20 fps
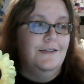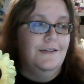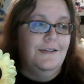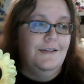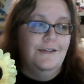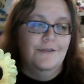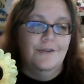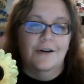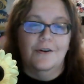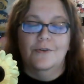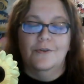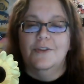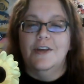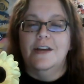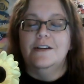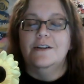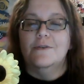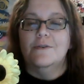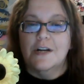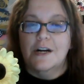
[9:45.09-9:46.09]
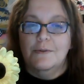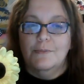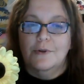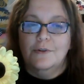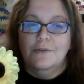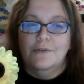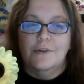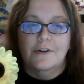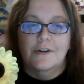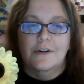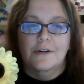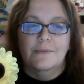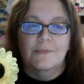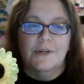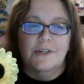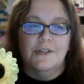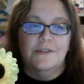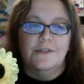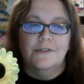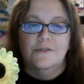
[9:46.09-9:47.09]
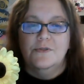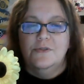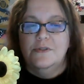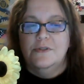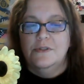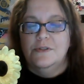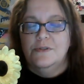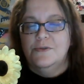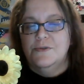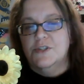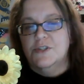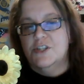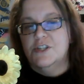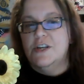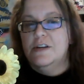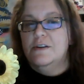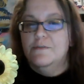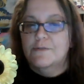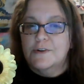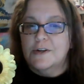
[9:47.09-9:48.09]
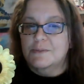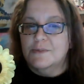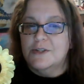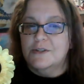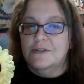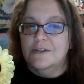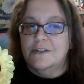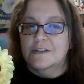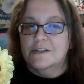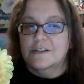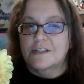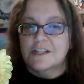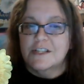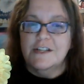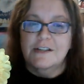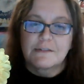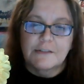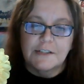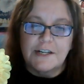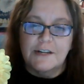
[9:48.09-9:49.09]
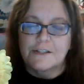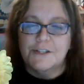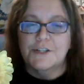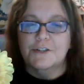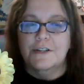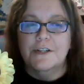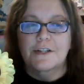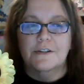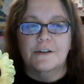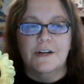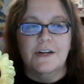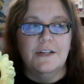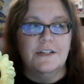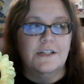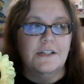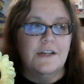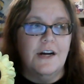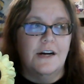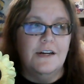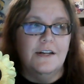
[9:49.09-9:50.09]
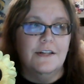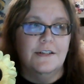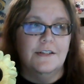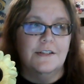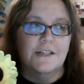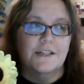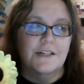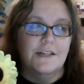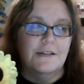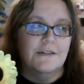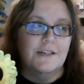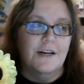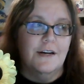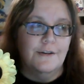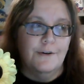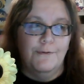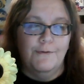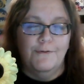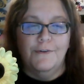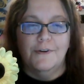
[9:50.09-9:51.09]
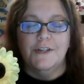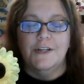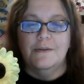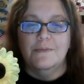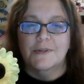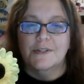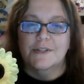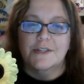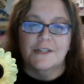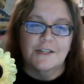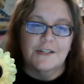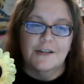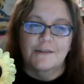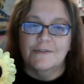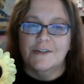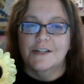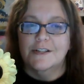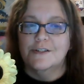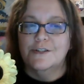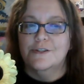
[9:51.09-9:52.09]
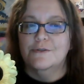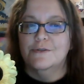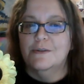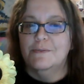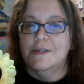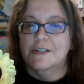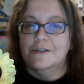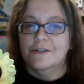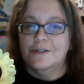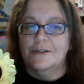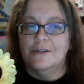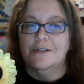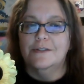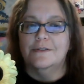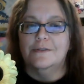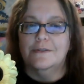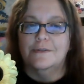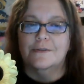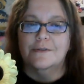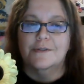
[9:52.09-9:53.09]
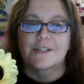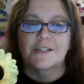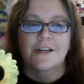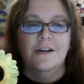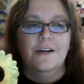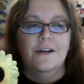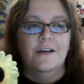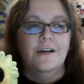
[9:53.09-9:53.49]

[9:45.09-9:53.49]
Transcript: you know they don't come along but steve comes along and steve's actually a great guy and steve's kind of funny but steve takes you to mcdonald's